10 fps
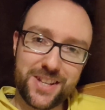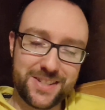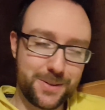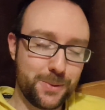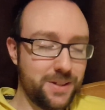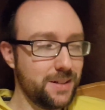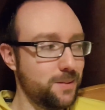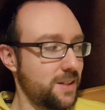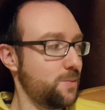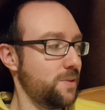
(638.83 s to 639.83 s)
as it were.
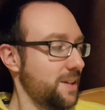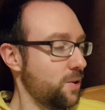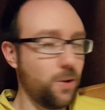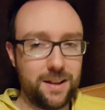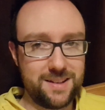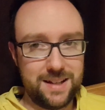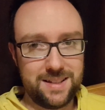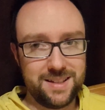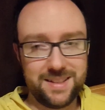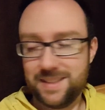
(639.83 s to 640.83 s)
That's what they call it these days, isn't it?